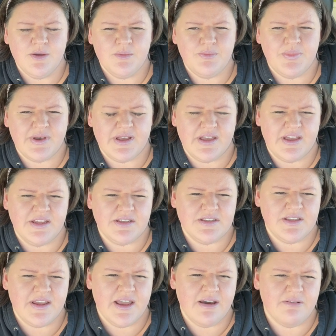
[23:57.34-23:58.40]
but
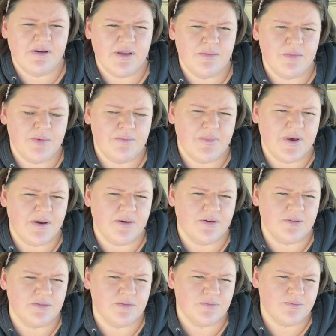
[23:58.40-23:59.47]
now I'm
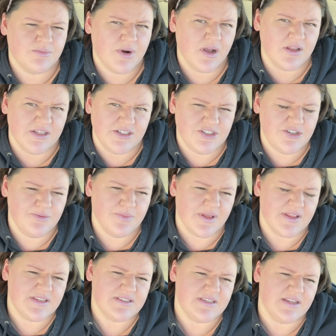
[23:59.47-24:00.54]
about probably two
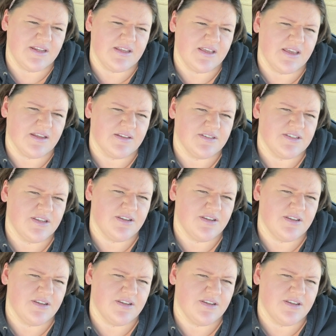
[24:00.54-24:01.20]
months in again to